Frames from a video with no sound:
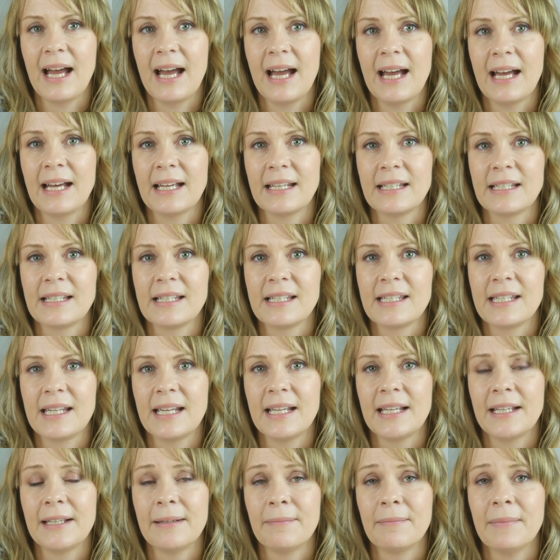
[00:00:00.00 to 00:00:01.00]
and
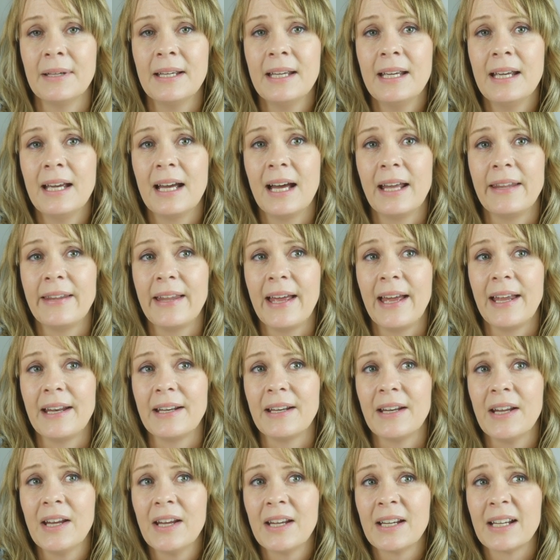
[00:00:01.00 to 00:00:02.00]

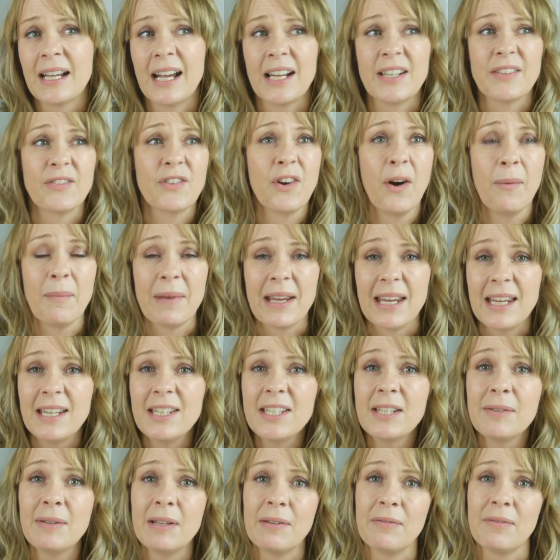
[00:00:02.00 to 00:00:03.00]
then kind of got me
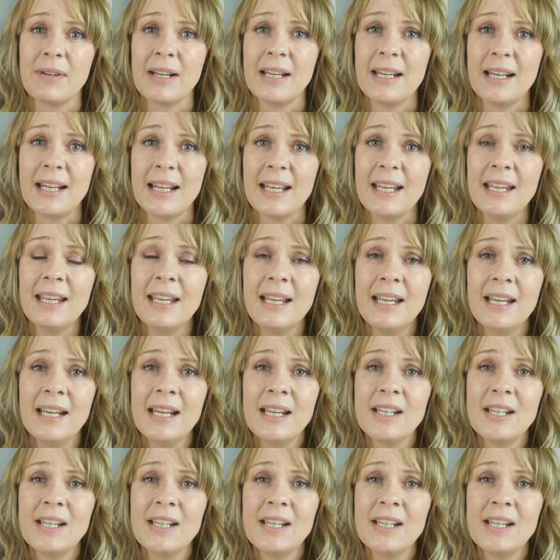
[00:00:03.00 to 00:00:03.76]
into it, really.